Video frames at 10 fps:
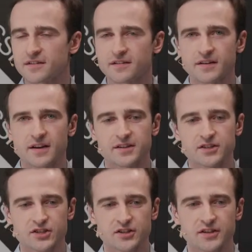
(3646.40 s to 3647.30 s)

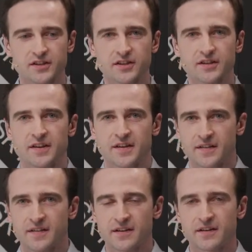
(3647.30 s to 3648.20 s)
Anish Giri
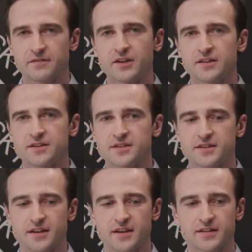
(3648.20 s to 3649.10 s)
feelings
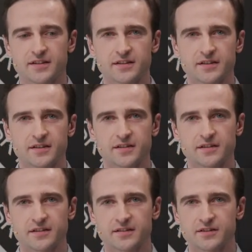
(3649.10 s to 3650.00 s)
and
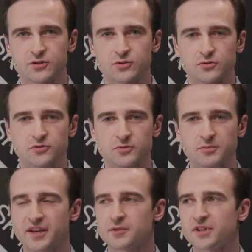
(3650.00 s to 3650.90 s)
to
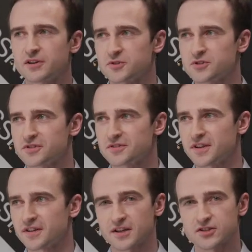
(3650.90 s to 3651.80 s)
make him nervous.
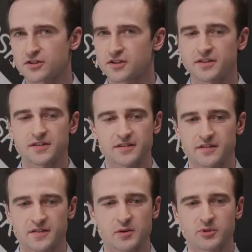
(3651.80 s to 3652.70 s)
And actually,
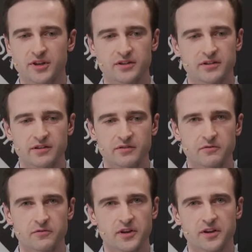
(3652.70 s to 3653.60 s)
they played a
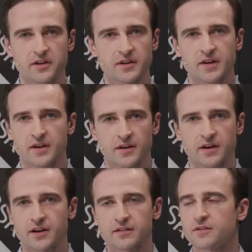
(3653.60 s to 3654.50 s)
very
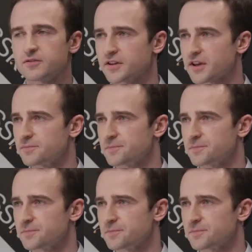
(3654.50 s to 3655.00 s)
high-level game.